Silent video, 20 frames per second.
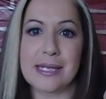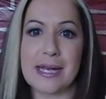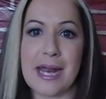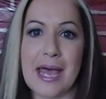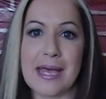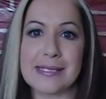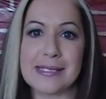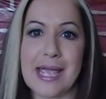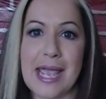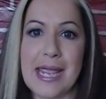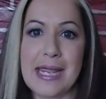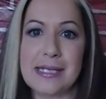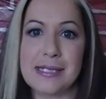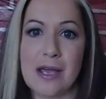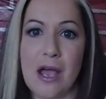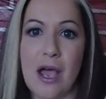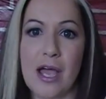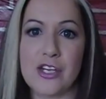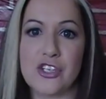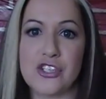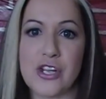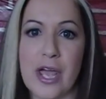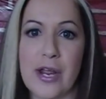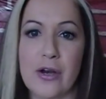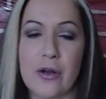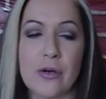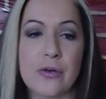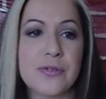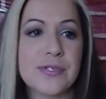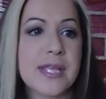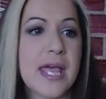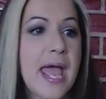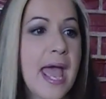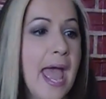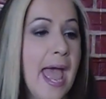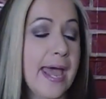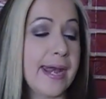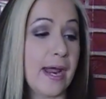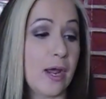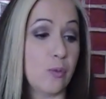It has 8 eyeshadows,
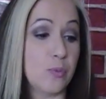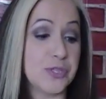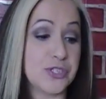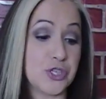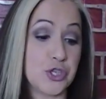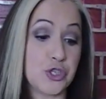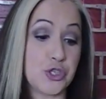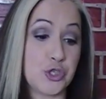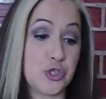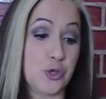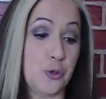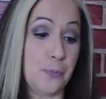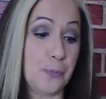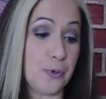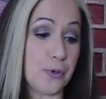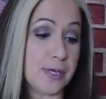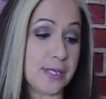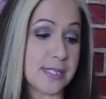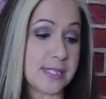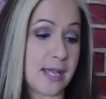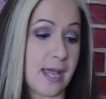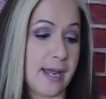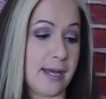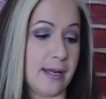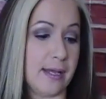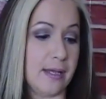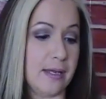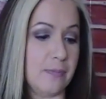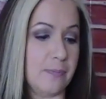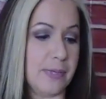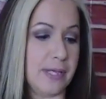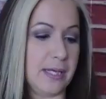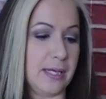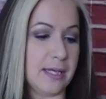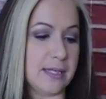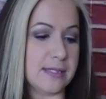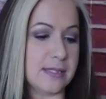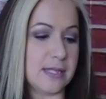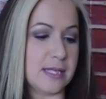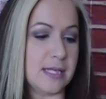and I was super excited
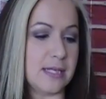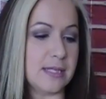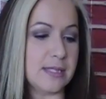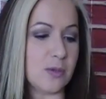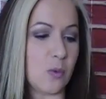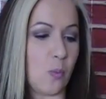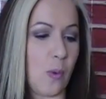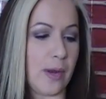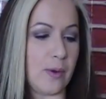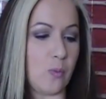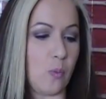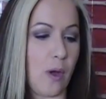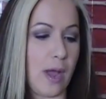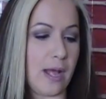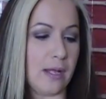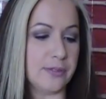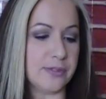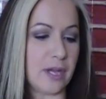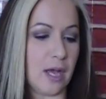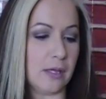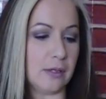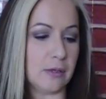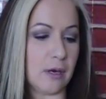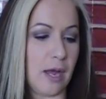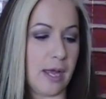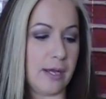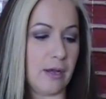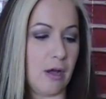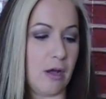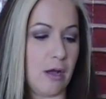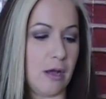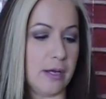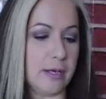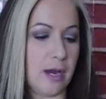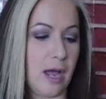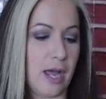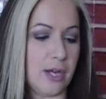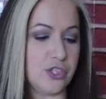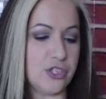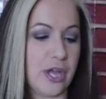because these Wet n Wild Color Icon
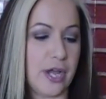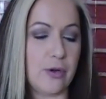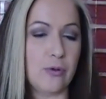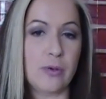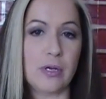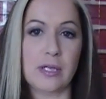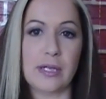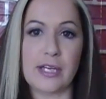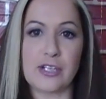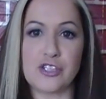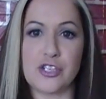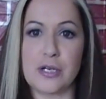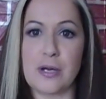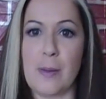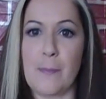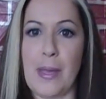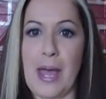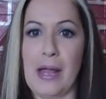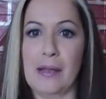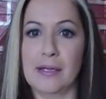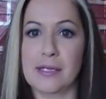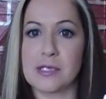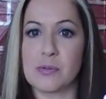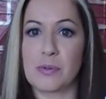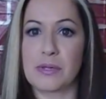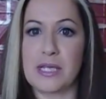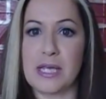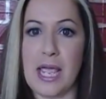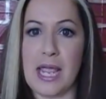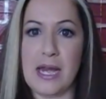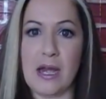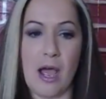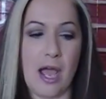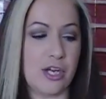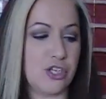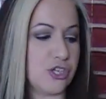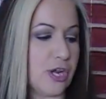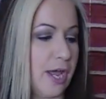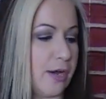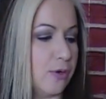eyeshadow collection palettes with the 8
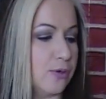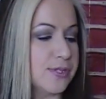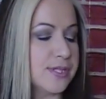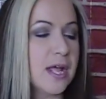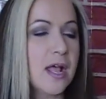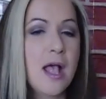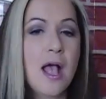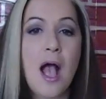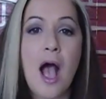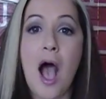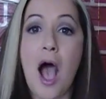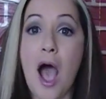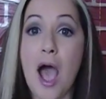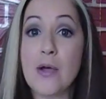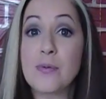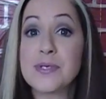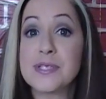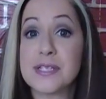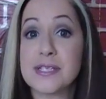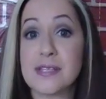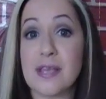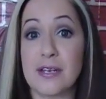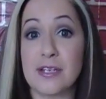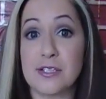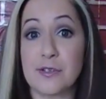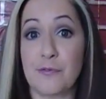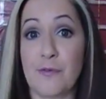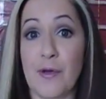eyeshadows, I was excited to